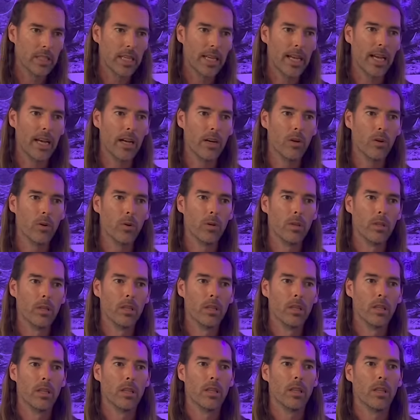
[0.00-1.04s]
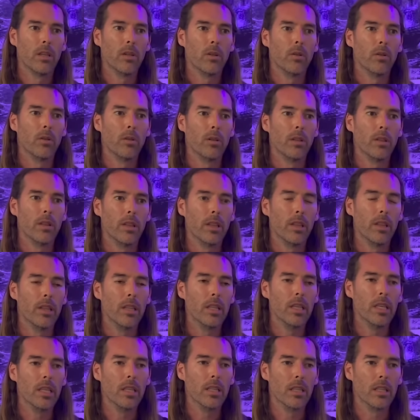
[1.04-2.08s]
how
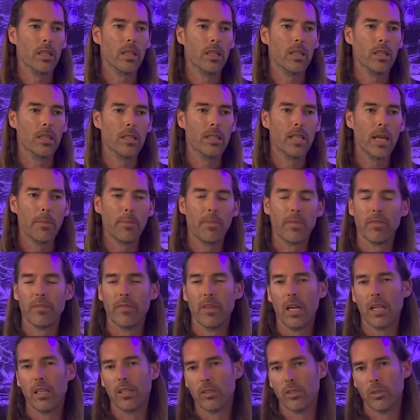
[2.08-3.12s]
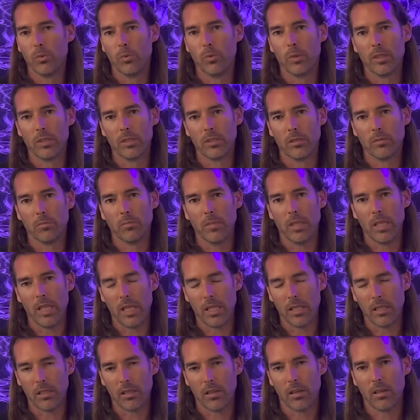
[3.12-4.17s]
the the depth of knowledge and wisdom
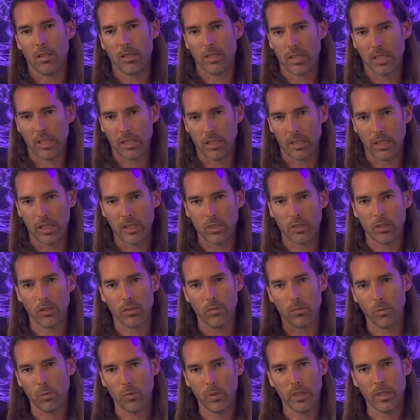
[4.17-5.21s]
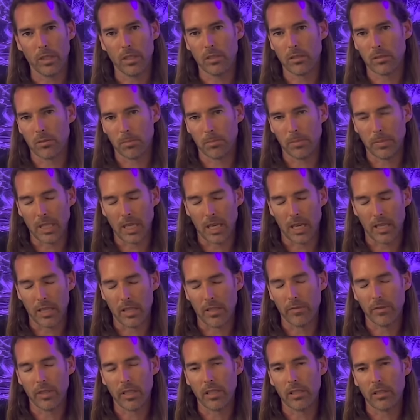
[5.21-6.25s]
and articulation of what is behind
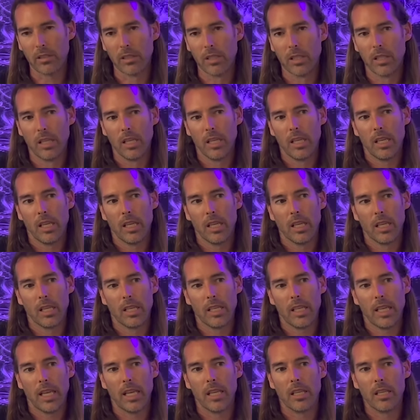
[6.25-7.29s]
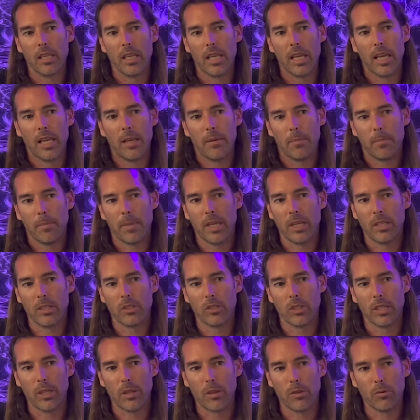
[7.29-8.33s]
the veil can
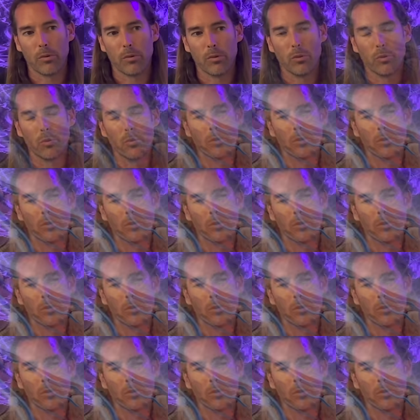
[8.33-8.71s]
penetrate through